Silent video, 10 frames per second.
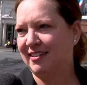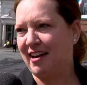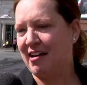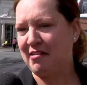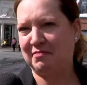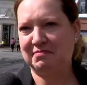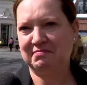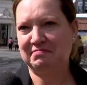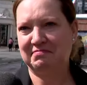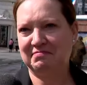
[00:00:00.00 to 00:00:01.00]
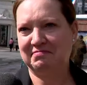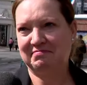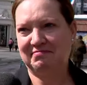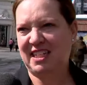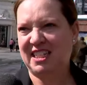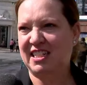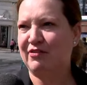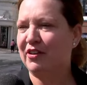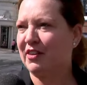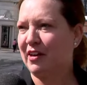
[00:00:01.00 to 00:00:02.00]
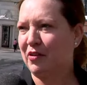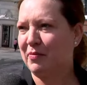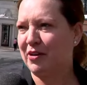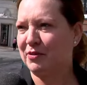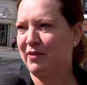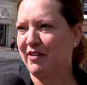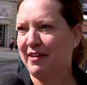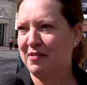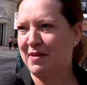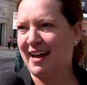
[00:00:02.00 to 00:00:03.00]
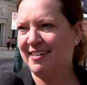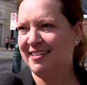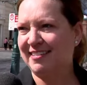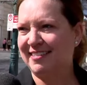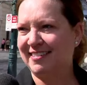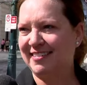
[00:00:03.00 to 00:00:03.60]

It's different than other mayors we've had in the past.